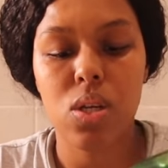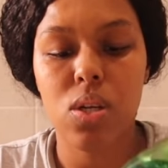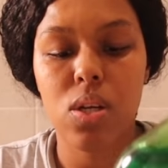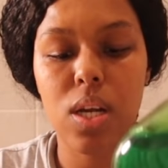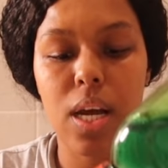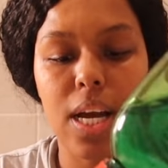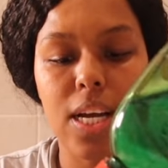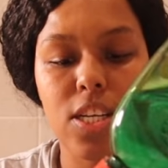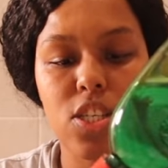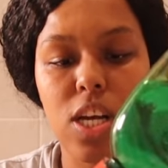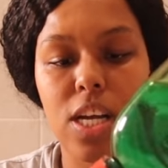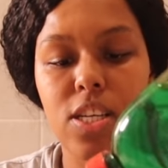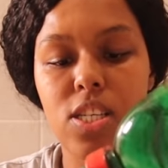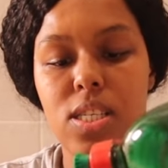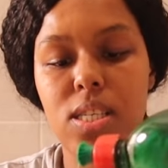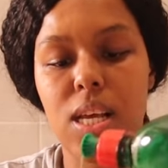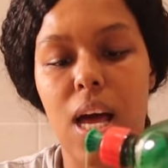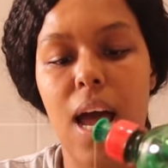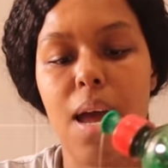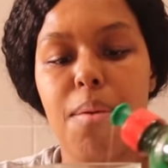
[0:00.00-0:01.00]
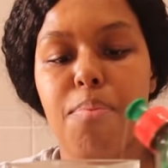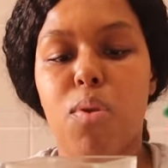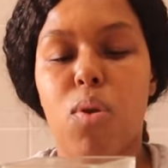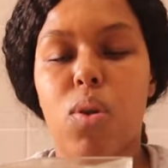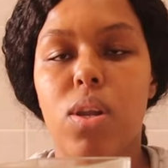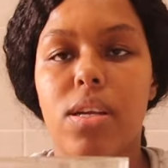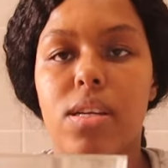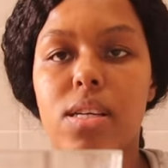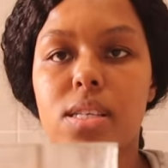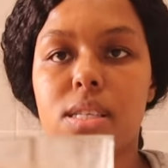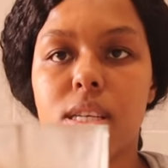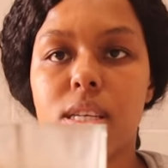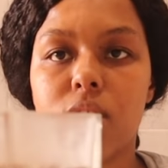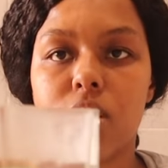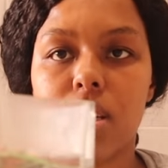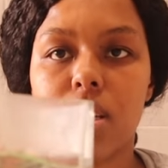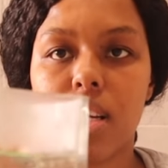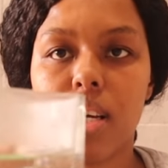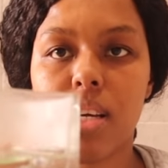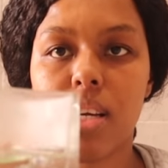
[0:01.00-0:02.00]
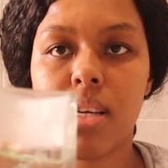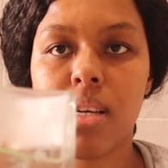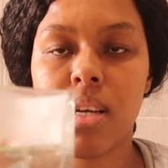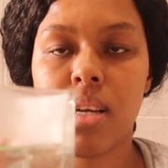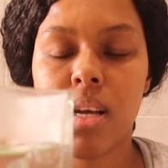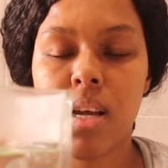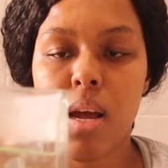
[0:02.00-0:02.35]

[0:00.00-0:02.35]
Like I just eyeball it, essentially.